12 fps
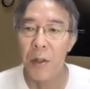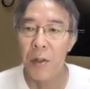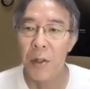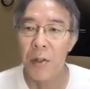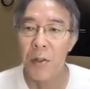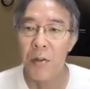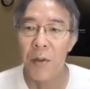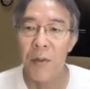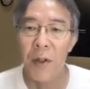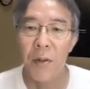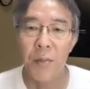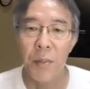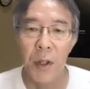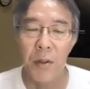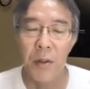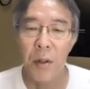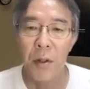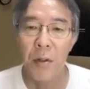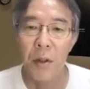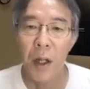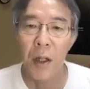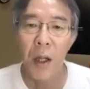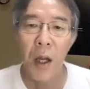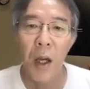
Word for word: This is trivial part. Okay.